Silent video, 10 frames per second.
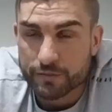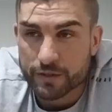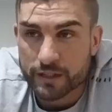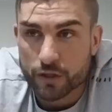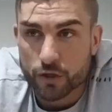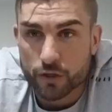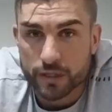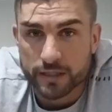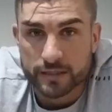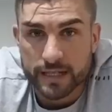if you're in the
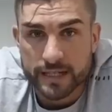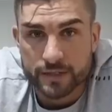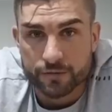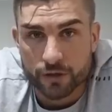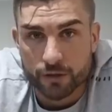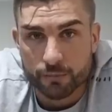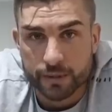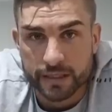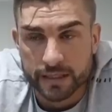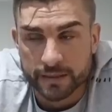early days of your
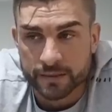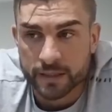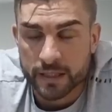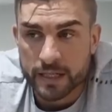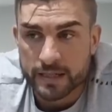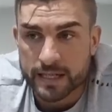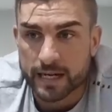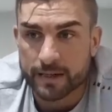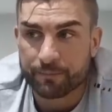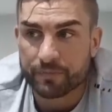competing,
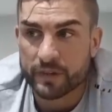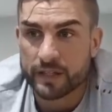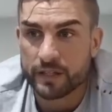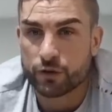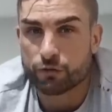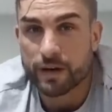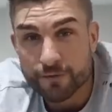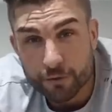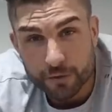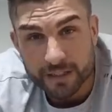that you
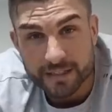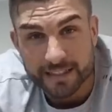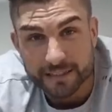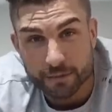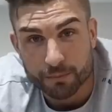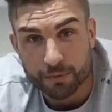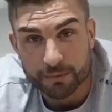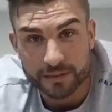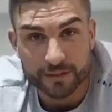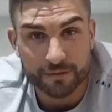crave all these things on
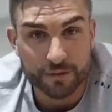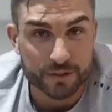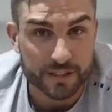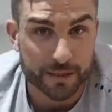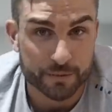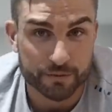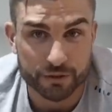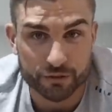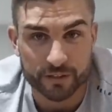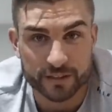prep. It's the first time you've
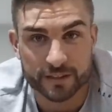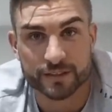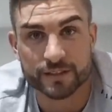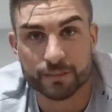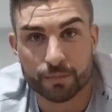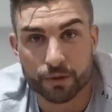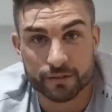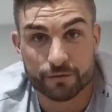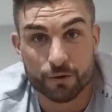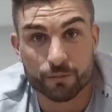restricted your body
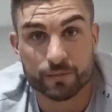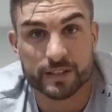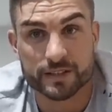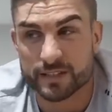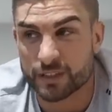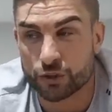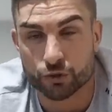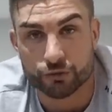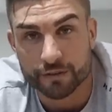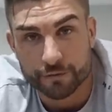from this
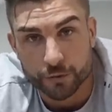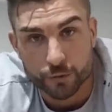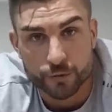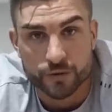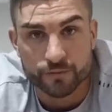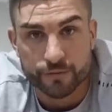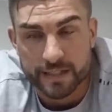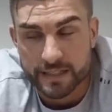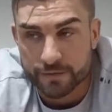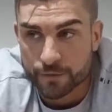sugary foods and
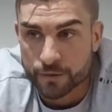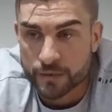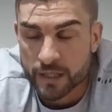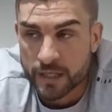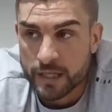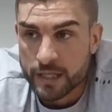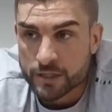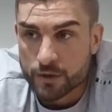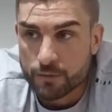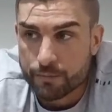fatty foods.
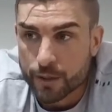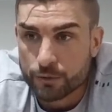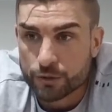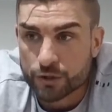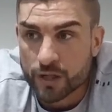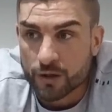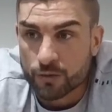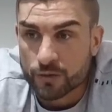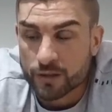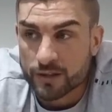So post
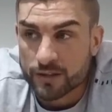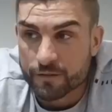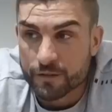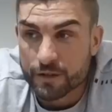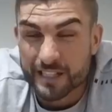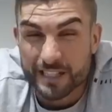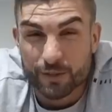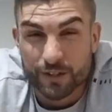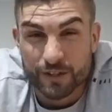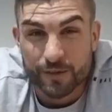show, the first thing you
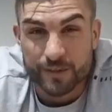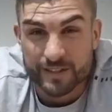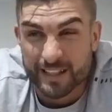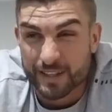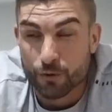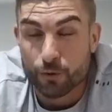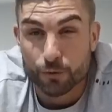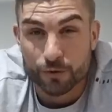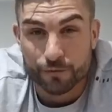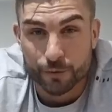want to do is think of
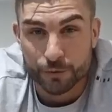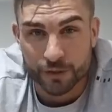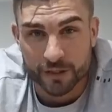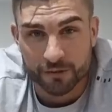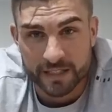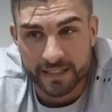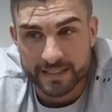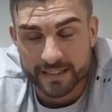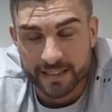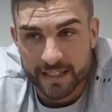all the foods you're going to eat.